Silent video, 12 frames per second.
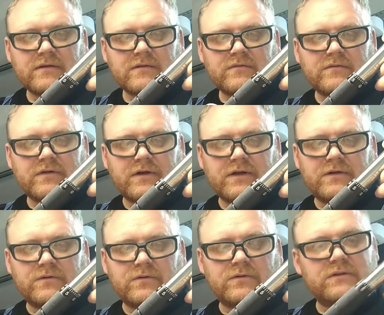Very
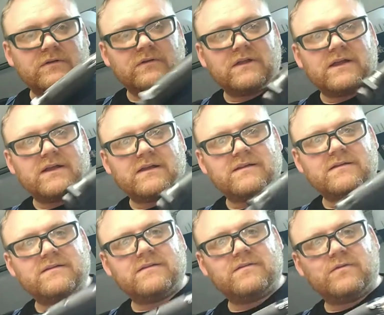cool little
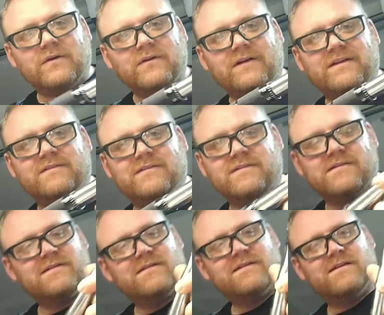torque wrench.
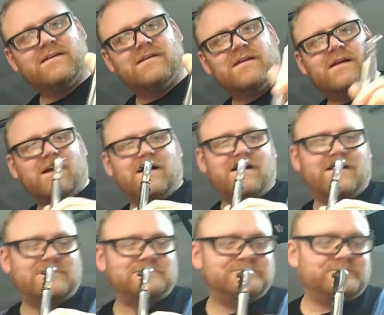
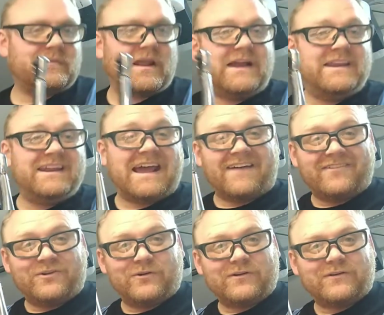I did have a
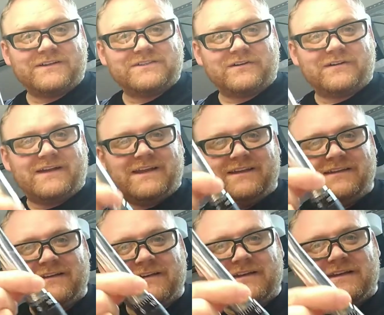torque wrench already,
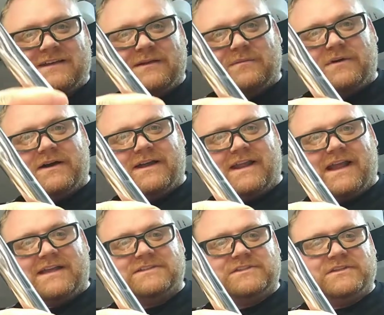but
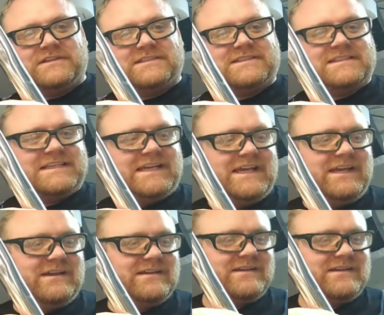as you can see,